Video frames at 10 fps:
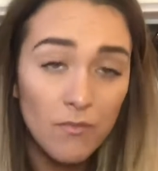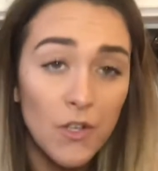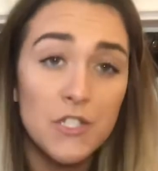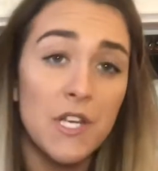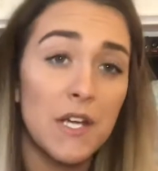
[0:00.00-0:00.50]

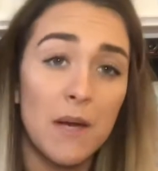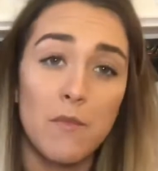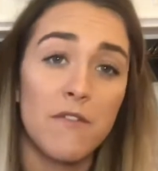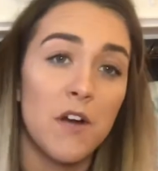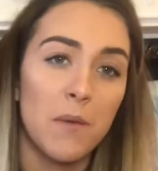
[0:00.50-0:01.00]
Don't get
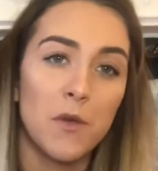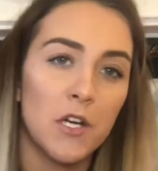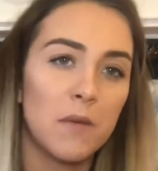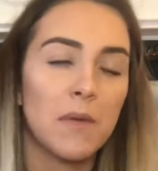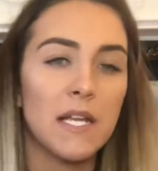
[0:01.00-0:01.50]
me wrong, I'm not
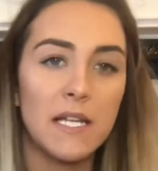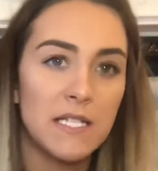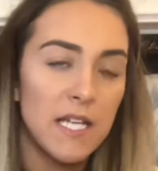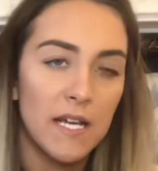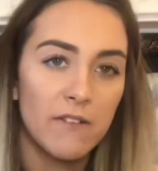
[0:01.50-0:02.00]
going to be an
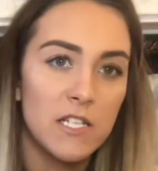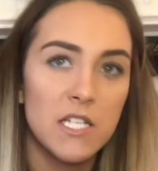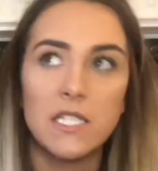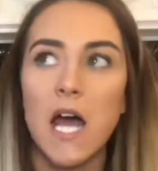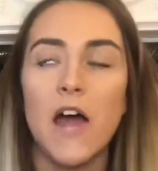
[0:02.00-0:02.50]
interior
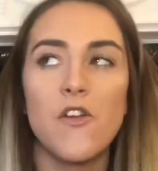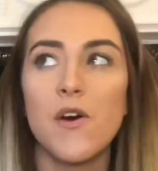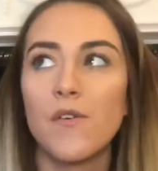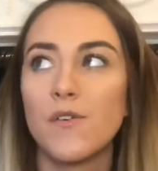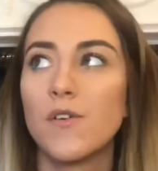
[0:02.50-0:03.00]
designer
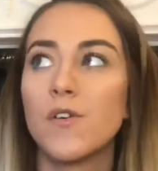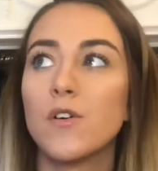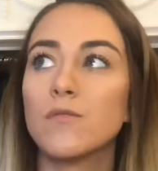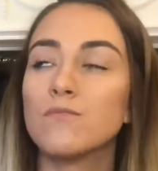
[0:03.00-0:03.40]
or